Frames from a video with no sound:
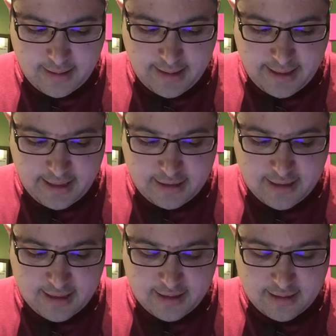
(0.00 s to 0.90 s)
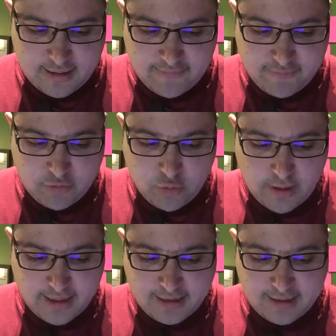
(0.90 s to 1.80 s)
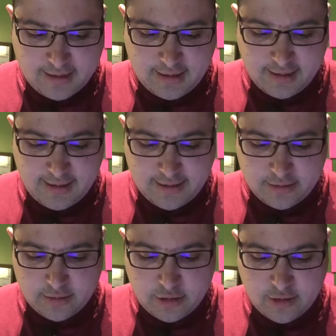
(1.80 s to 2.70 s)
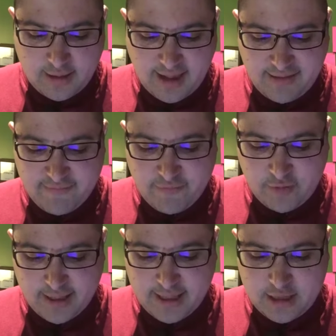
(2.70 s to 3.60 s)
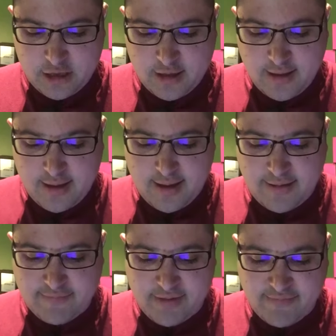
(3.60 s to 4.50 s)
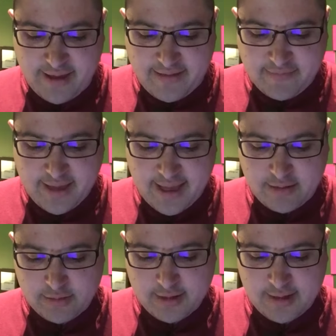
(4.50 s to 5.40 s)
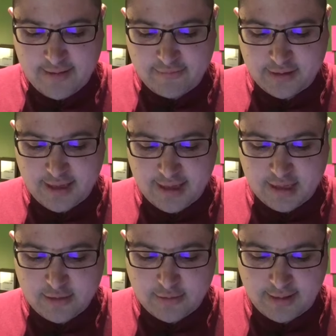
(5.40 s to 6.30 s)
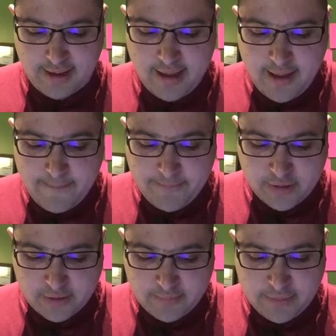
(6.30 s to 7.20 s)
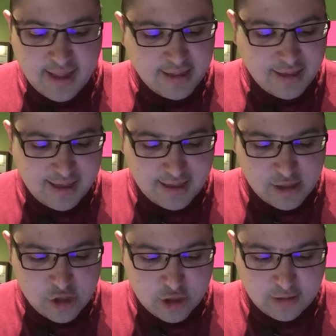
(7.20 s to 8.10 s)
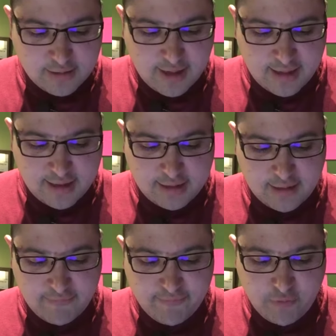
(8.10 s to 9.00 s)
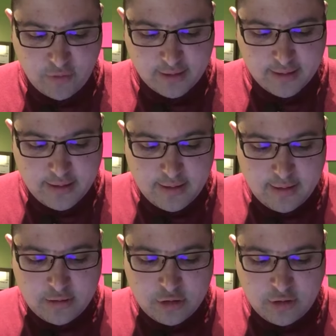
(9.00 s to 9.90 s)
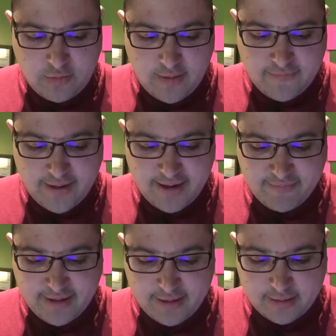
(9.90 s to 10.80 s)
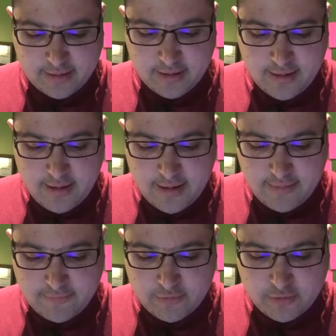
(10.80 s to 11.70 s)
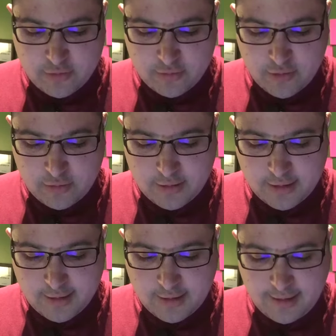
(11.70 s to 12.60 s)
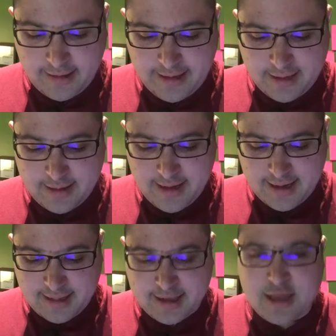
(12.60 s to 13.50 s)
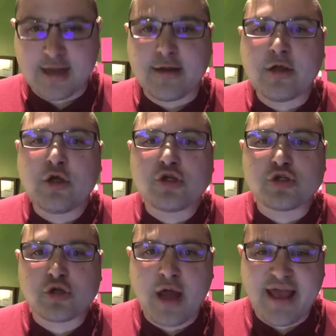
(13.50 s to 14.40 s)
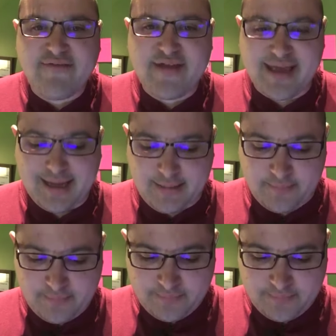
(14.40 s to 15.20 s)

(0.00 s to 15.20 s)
a sentence of 26 years to life for each of the 5 counts of second-degree murder, plus an additional sentence of 4 to 5 years of grossly negligent driving.